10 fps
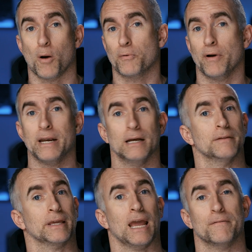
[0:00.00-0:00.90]
operator,
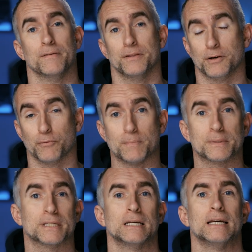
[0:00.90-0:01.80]
the gaffer, the
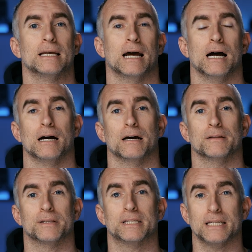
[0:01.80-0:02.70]
grips, the